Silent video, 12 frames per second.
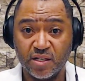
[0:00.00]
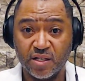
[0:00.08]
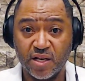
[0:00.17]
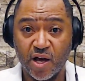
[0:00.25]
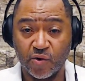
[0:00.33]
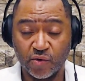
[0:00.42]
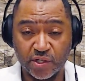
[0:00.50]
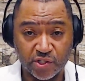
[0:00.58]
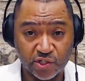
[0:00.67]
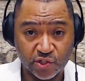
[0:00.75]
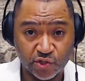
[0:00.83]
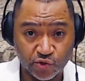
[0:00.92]
not only
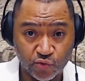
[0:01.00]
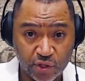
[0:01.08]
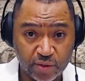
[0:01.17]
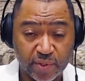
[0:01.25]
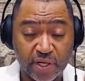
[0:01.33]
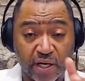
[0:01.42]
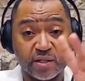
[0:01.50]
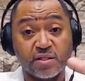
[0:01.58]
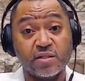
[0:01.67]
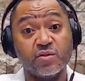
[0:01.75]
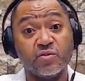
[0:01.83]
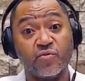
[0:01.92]
just a tree, but that can
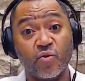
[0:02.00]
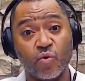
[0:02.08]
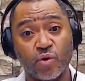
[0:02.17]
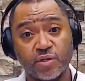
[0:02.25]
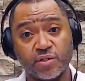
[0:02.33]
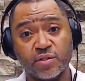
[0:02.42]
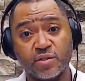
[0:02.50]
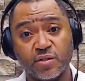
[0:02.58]
see the forest.